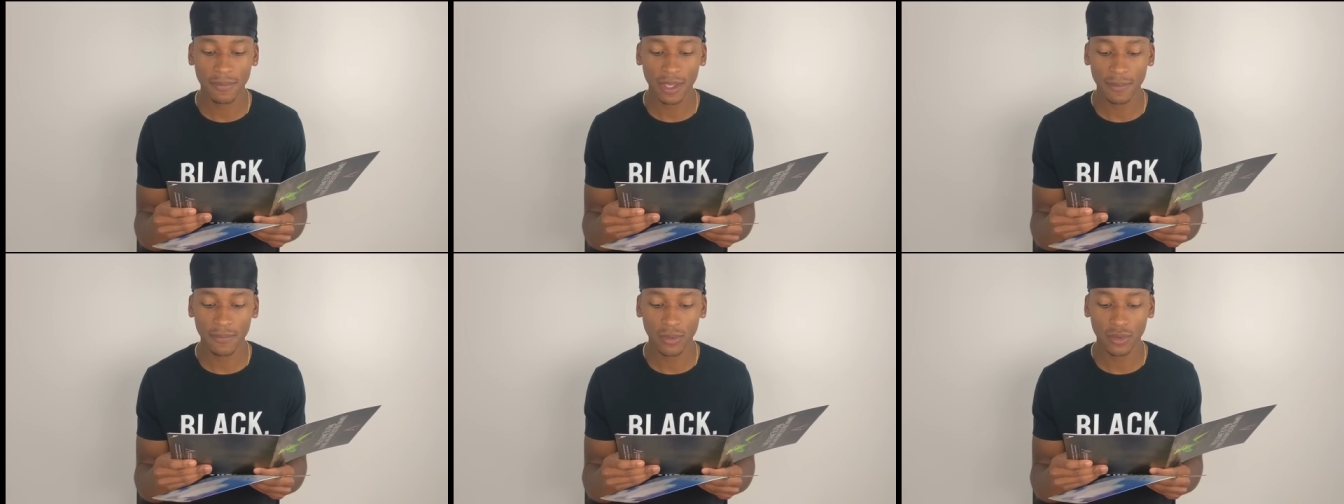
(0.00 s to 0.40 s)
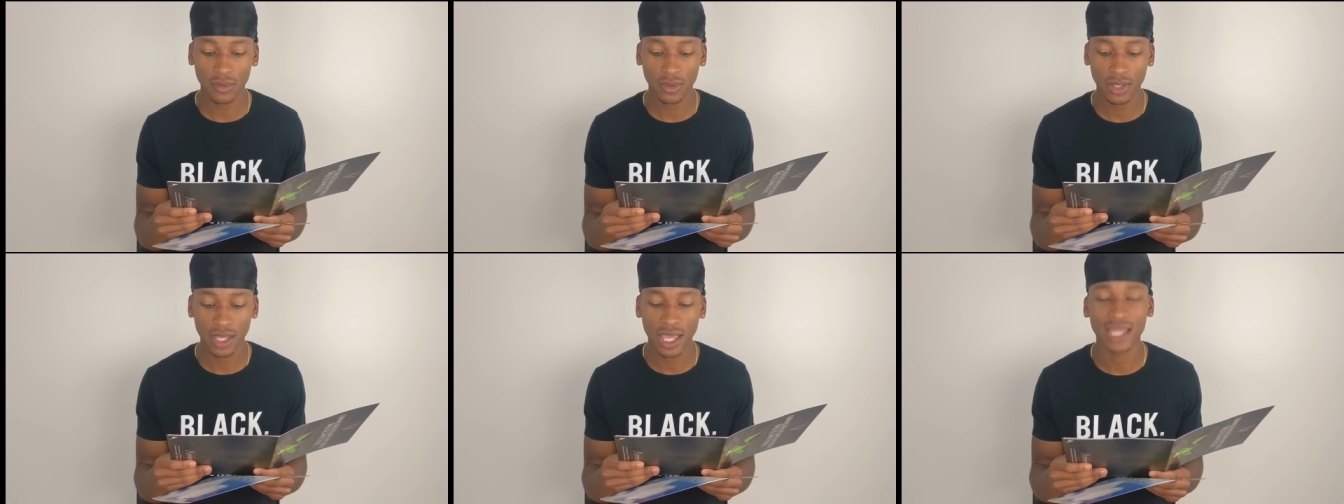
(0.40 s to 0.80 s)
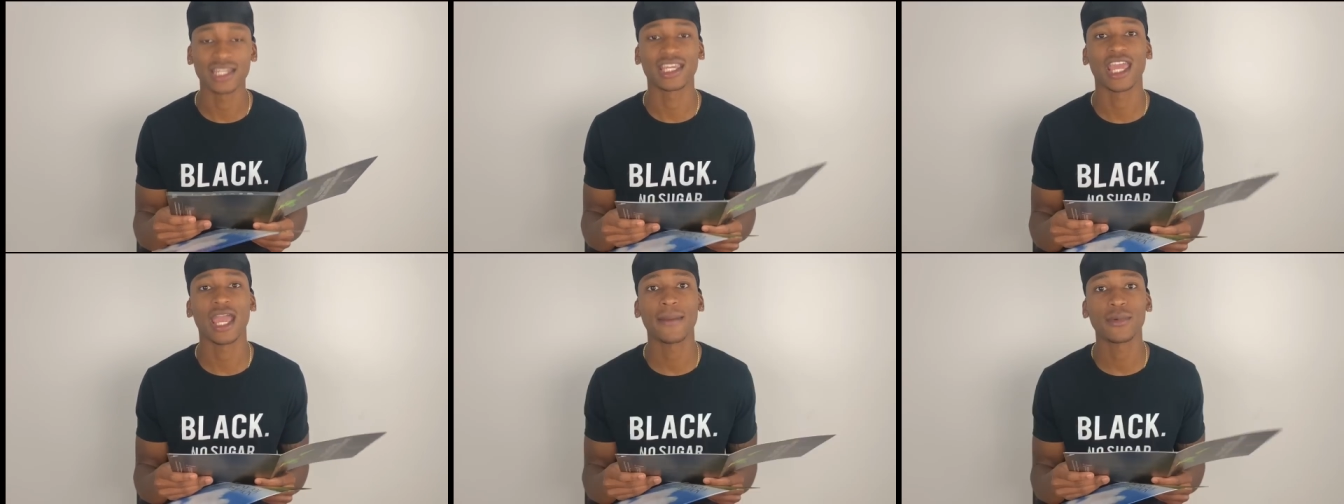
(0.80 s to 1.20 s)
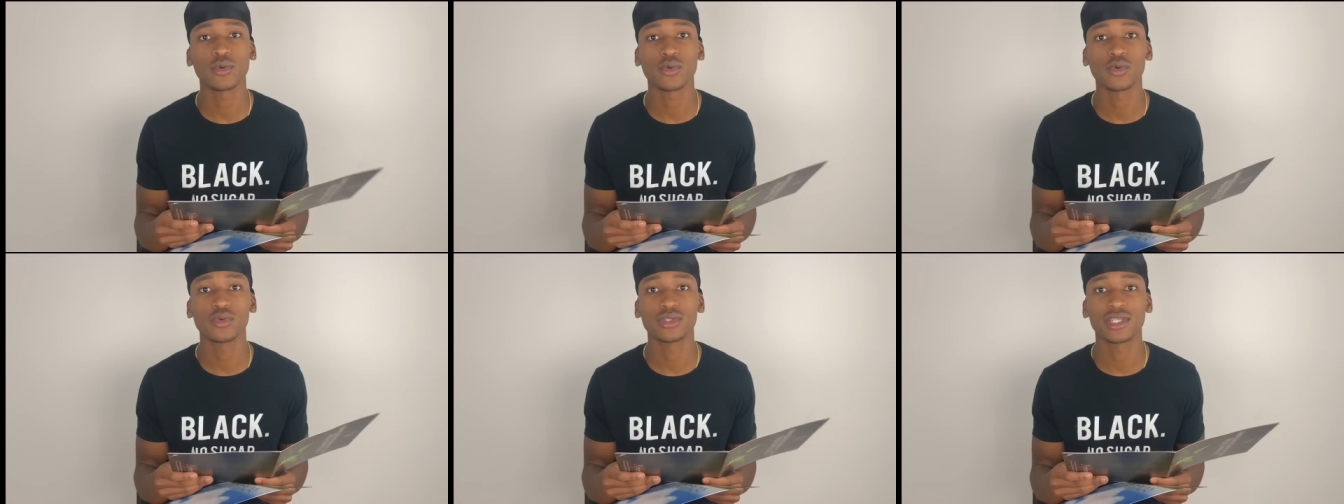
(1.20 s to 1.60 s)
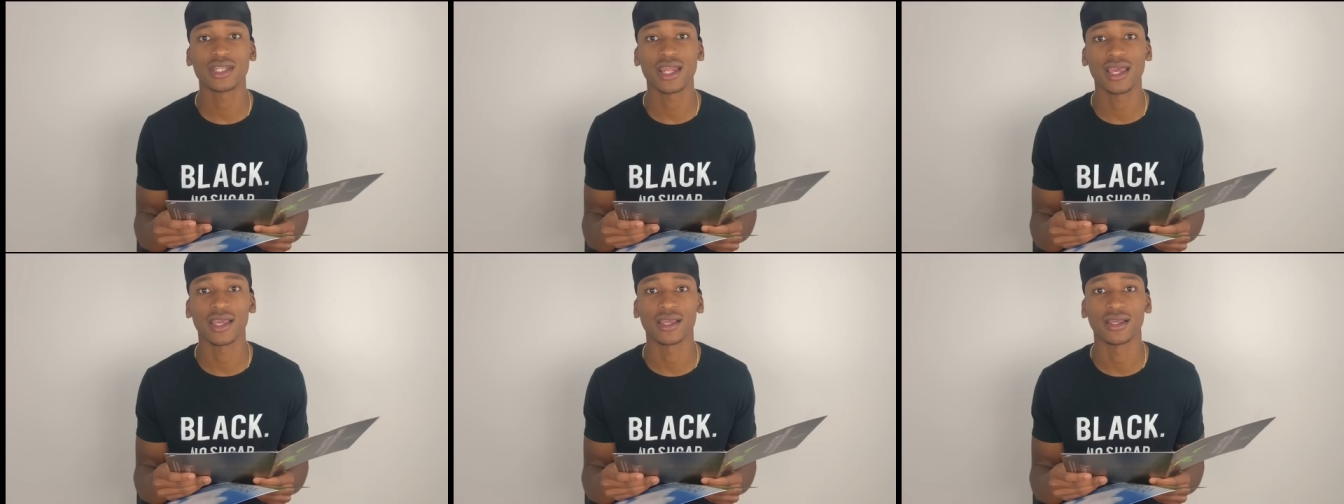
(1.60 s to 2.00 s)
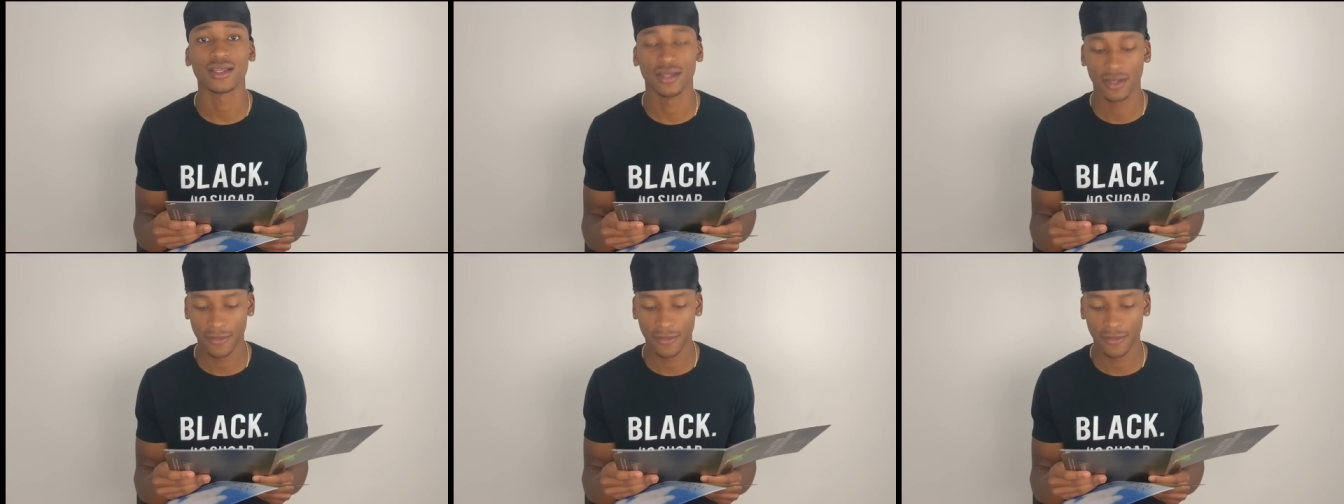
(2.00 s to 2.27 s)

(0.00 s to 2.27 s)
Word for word: people in Cameroon today.